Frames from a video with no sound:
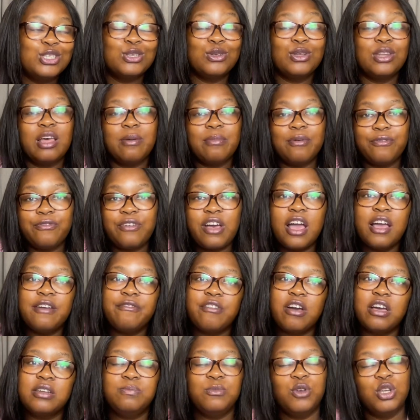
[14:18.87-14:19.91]
So number 5,
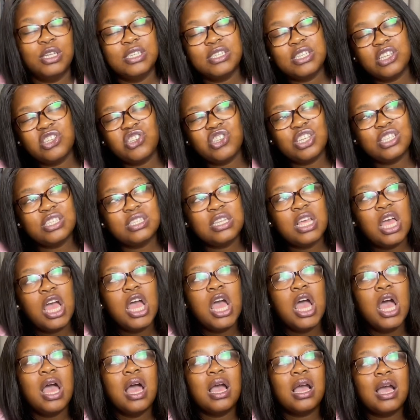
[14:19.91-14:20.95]
I'm going to suggest
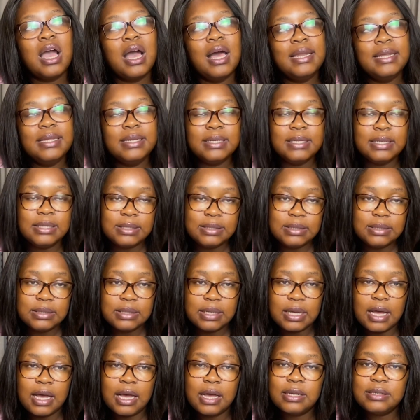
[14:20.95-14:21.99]
Cullinan
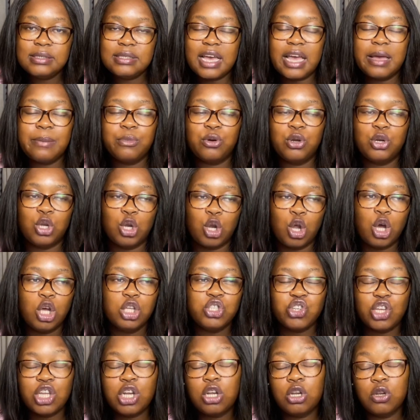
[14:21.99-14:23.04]
Diamond
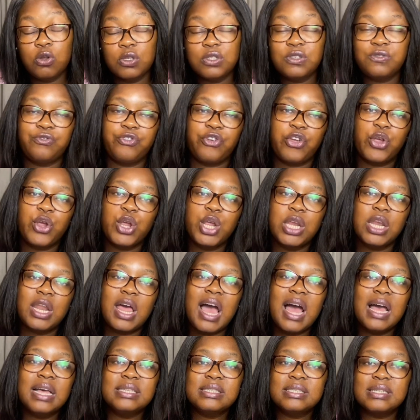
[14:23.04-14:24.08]
Lodge. It looks very
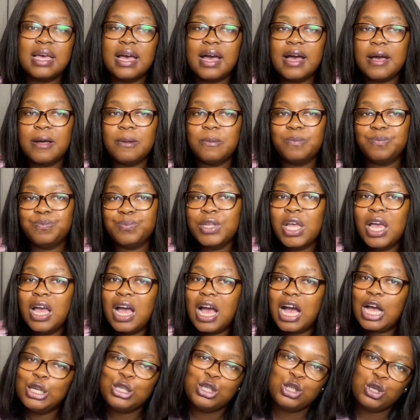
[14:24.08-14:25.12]
nice.
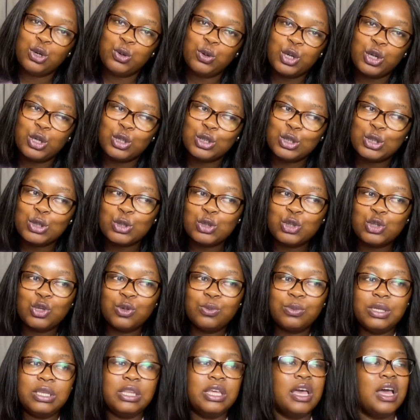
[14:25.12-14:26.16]
I saw it on social
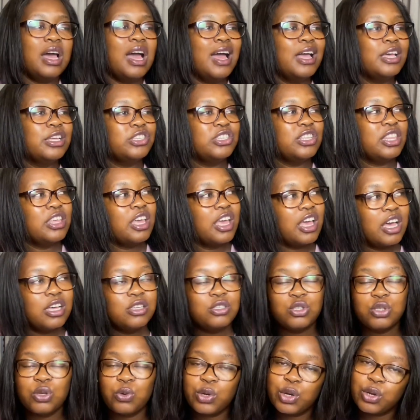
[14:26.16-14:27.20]
media. I think I
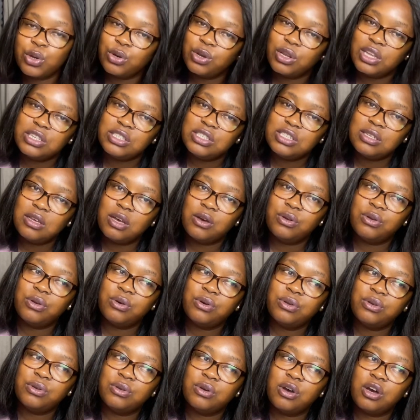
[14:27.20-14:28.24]
saw it on
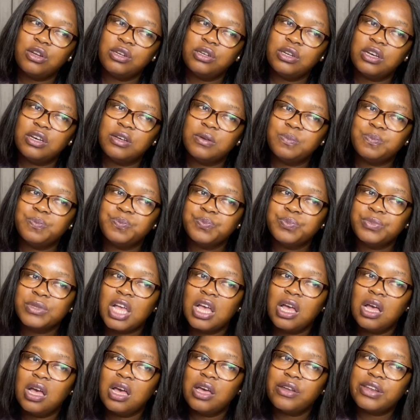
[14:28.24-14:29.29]

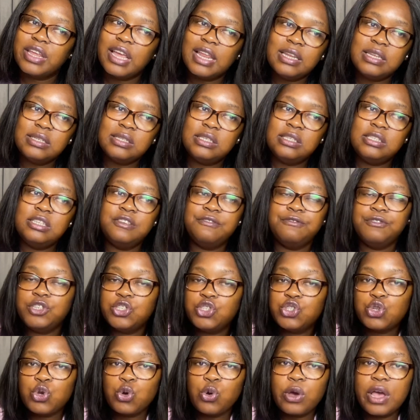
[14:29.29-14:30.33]
a reality TV
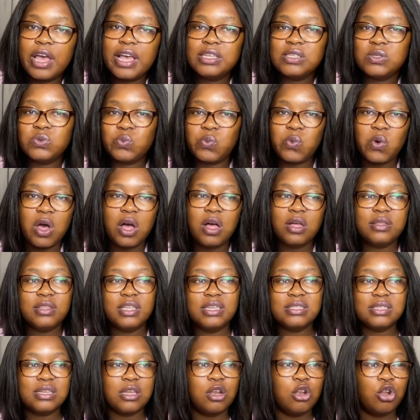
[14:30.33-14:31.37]
show as well.
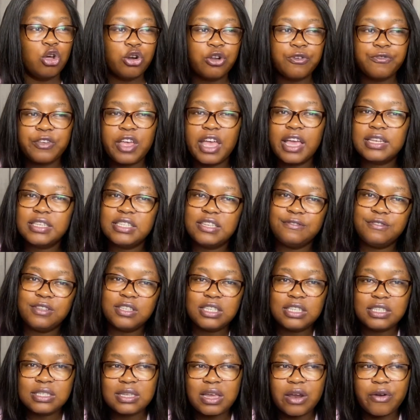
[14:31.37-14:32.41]
There's a lot of
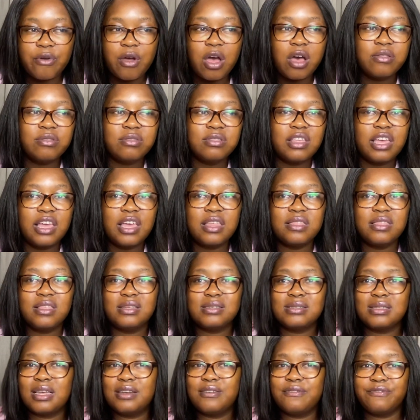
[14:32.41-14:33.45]
activities around there.
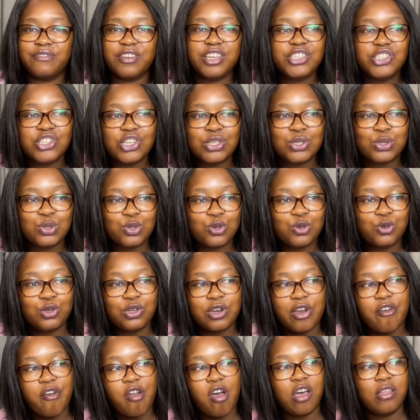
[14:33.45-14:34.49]
There's adventure zone
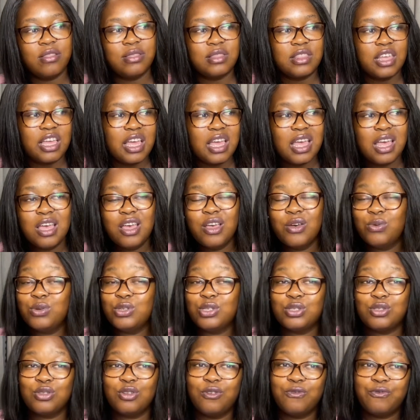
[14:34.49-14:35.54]
around there, which
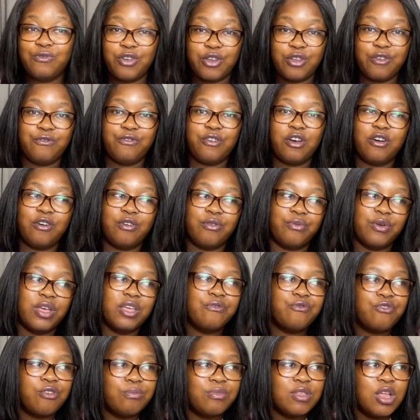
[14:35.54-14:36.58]
is not very far away
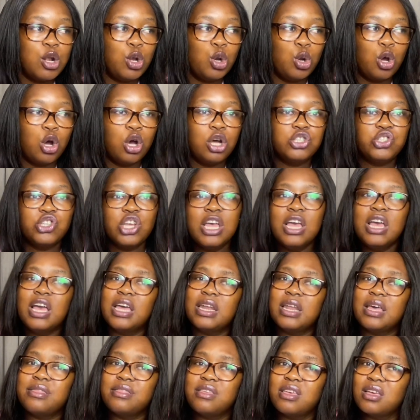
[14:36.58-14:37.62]
from the lodge,
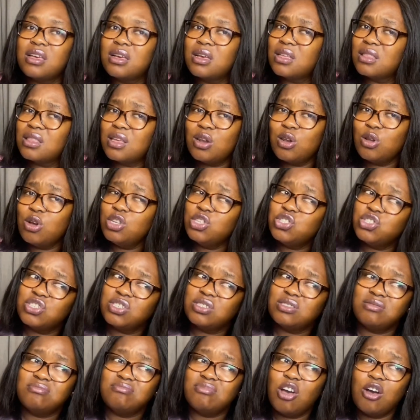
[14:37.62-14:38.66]
and I think the lodge
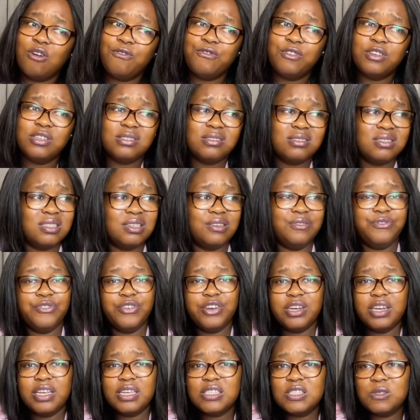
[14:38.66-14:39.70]
offers
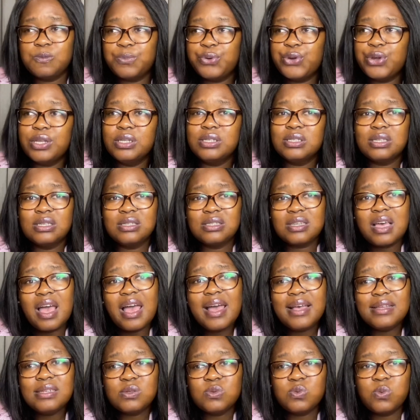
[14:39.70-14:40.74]
different experiences
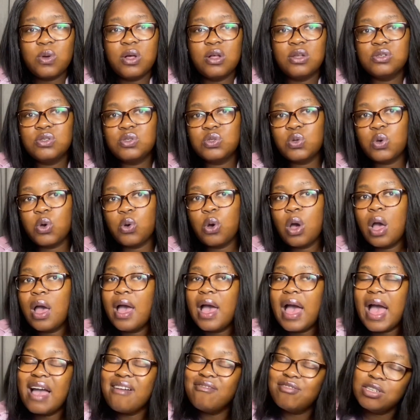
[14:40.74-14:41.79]
as well. So
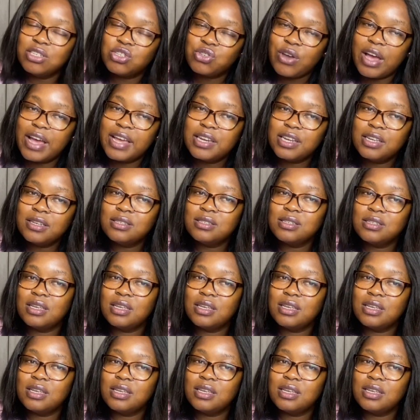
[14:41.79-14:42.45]
I haven't tried it.